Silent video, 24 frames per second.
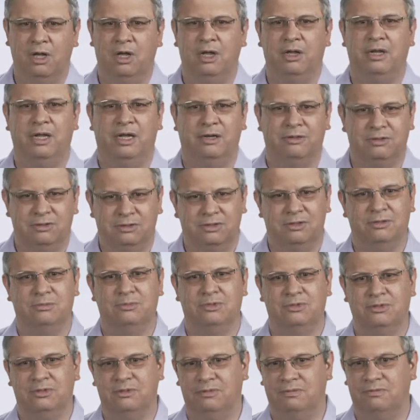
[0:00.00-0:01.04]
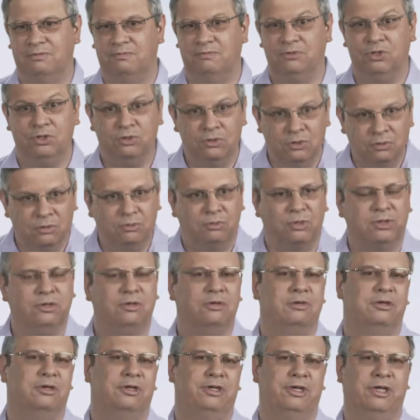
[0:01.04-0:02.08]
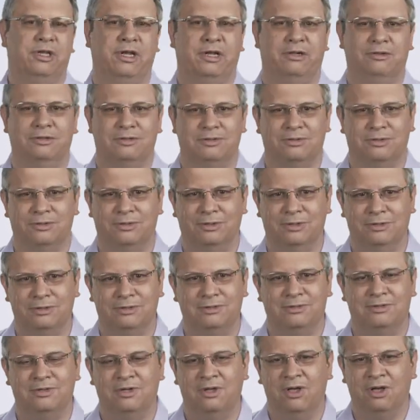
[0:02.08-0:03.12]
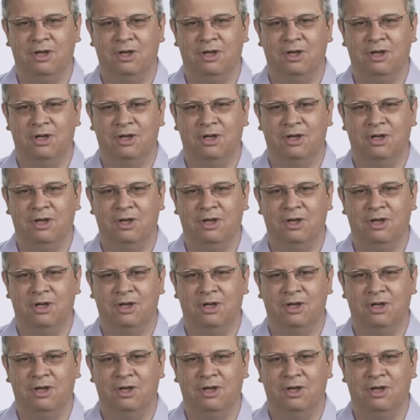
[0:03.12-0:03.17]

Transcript: Now, in terms of you and what you're going to get out of this course,